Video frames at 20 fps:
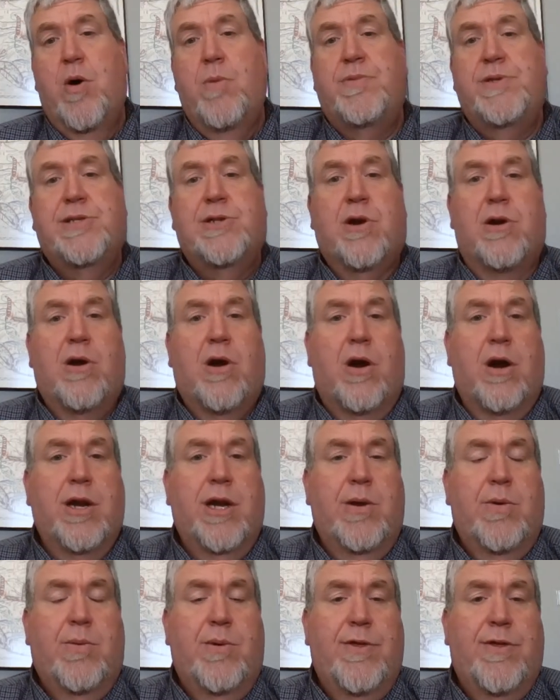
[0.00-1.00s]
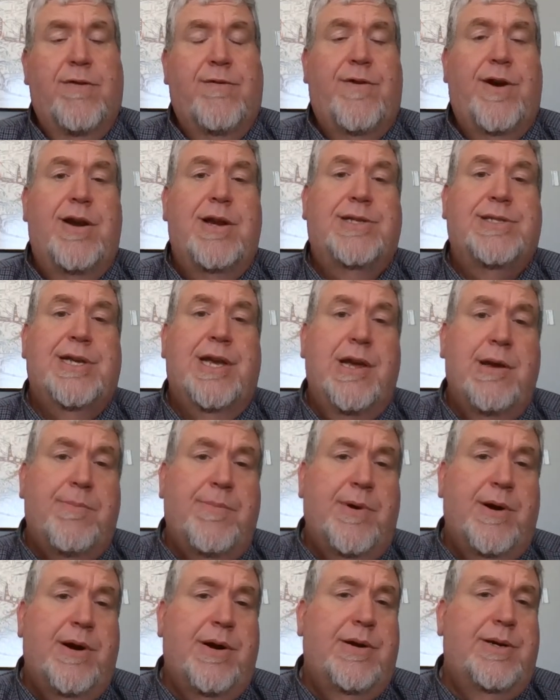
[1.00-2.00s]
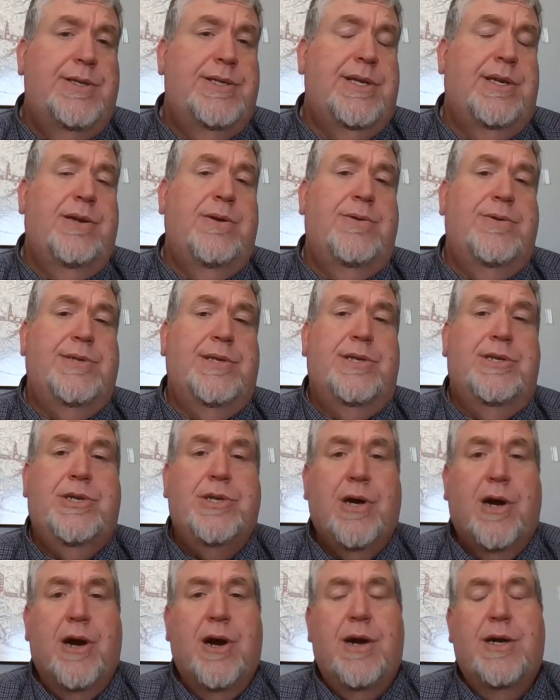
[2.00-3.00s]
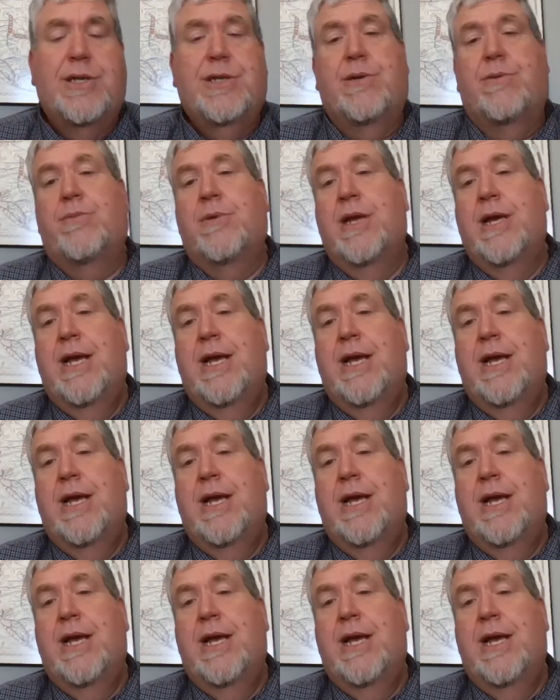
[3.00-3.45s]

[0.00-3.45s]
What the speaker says: Popes start arguing with the various emperors and who's in charge.